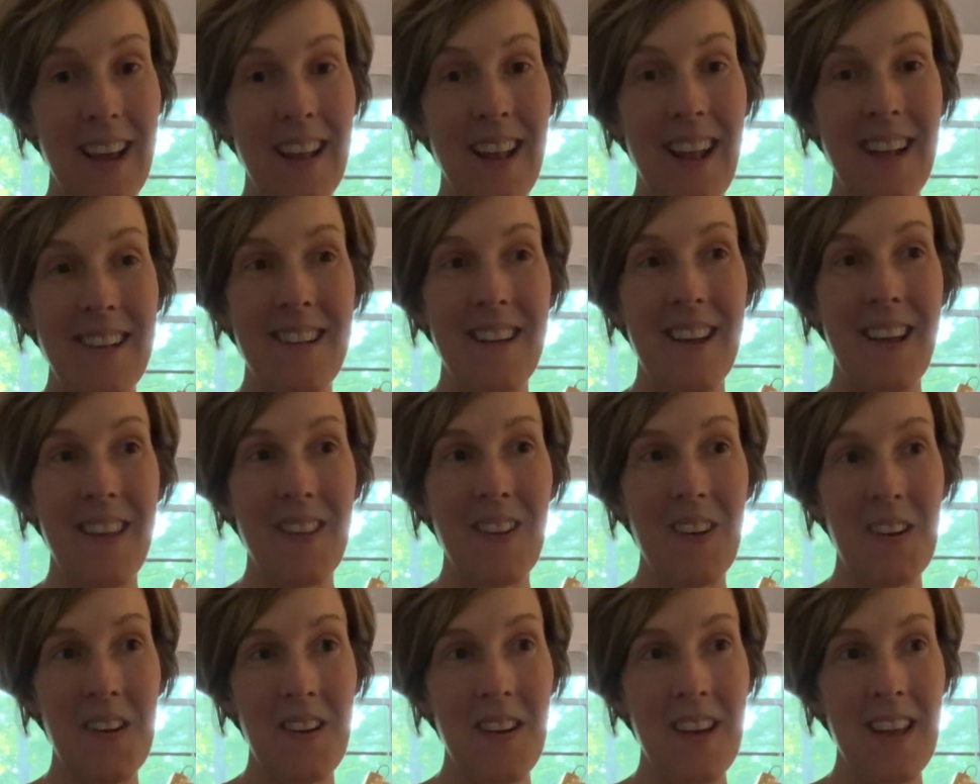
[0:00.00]
That's
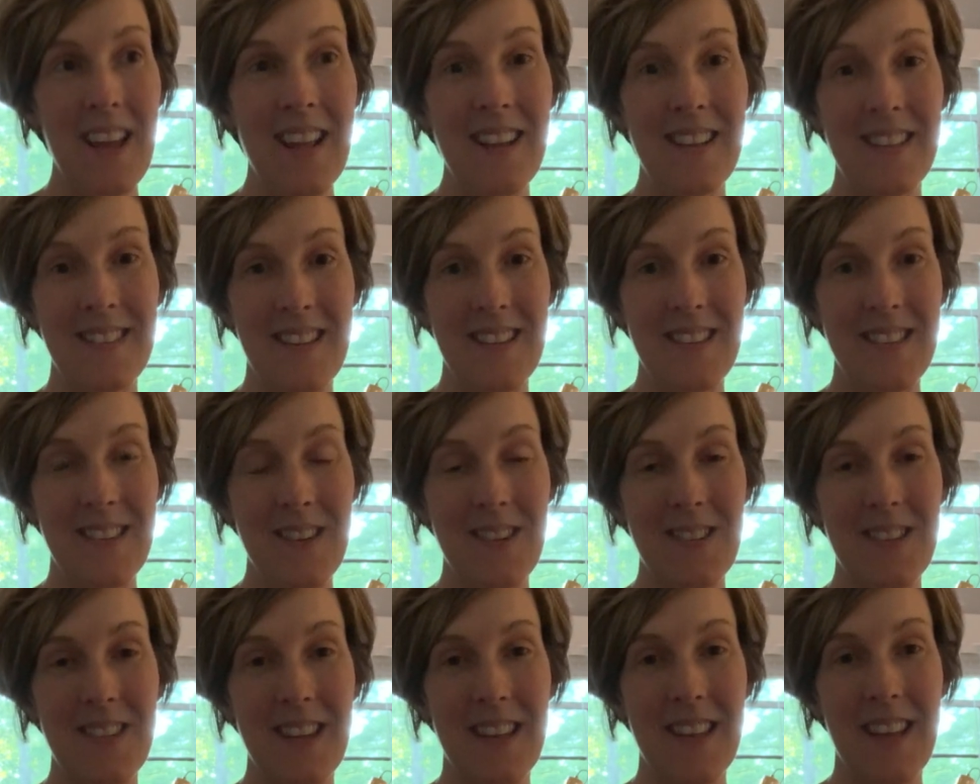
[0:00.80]
another
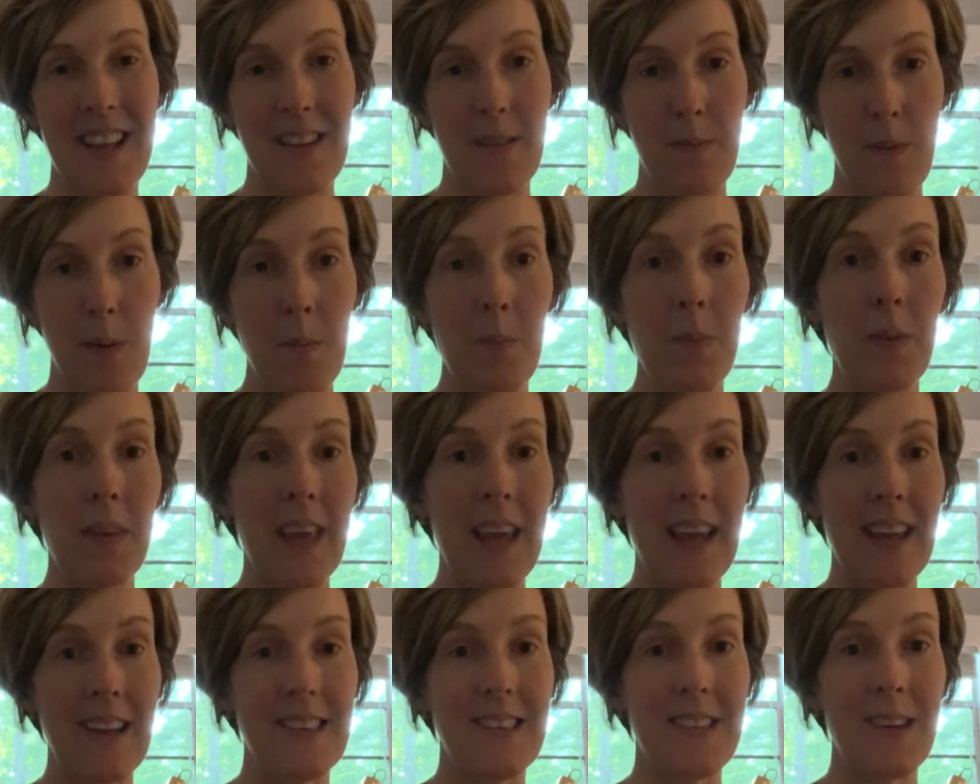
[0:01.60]
institution that's been
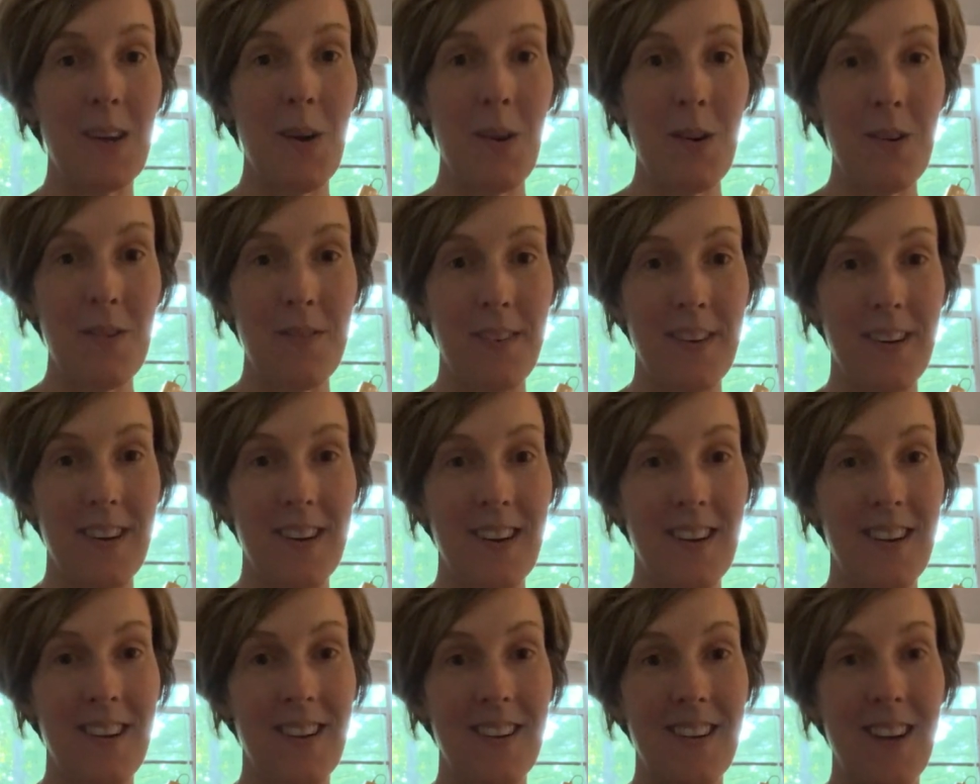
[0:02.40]
placed
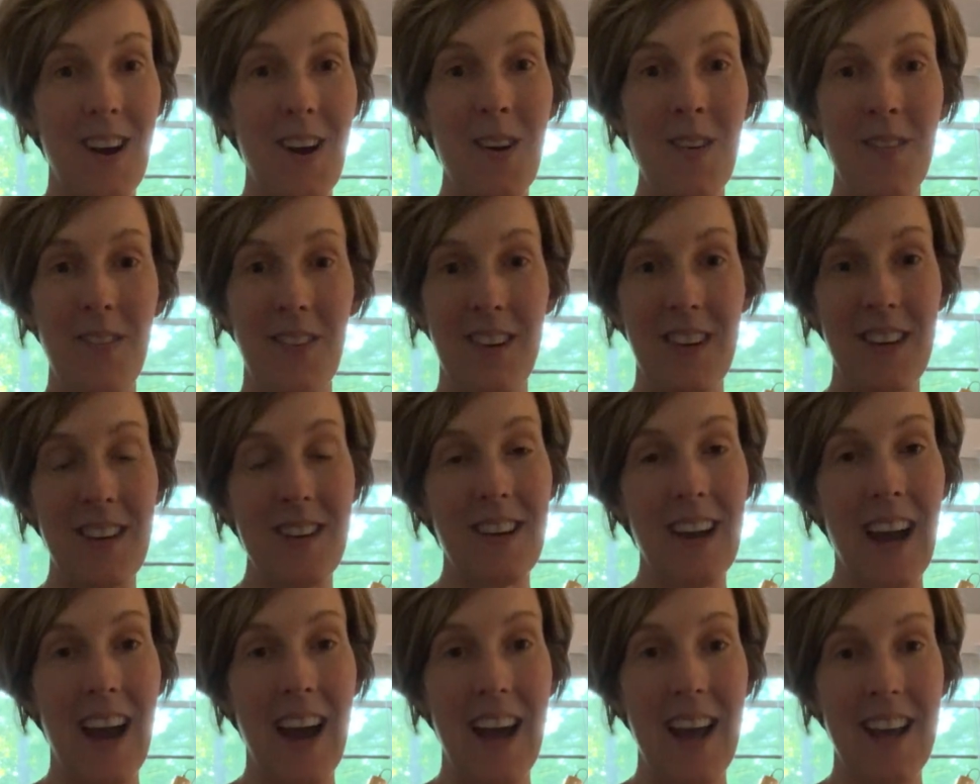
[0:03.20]
over you
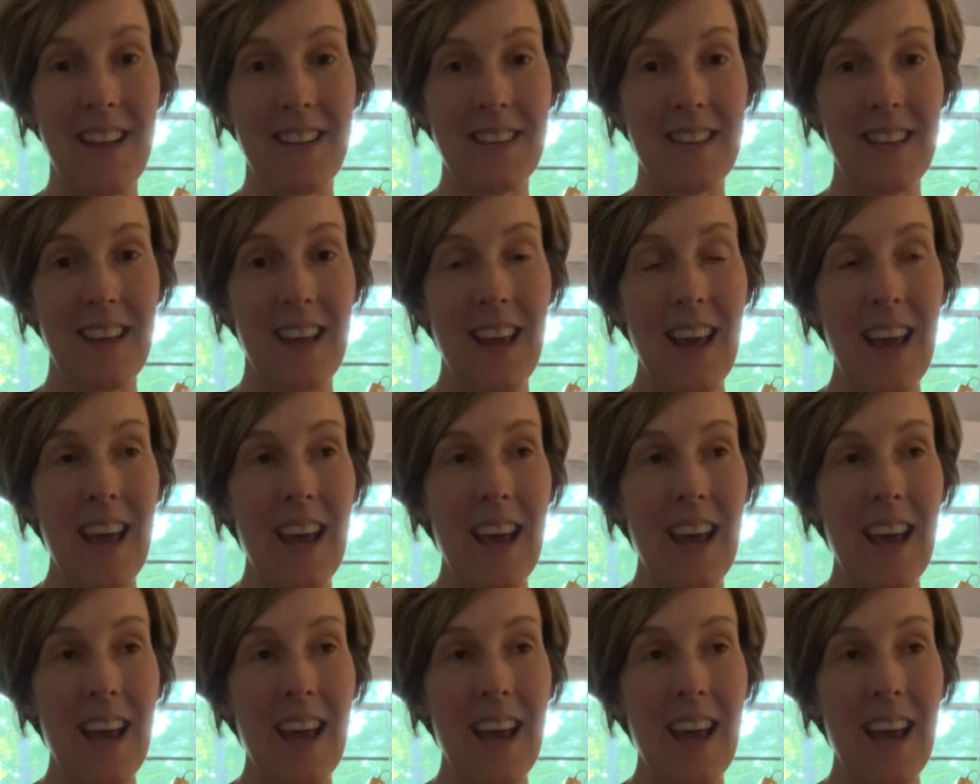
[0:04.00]
guys.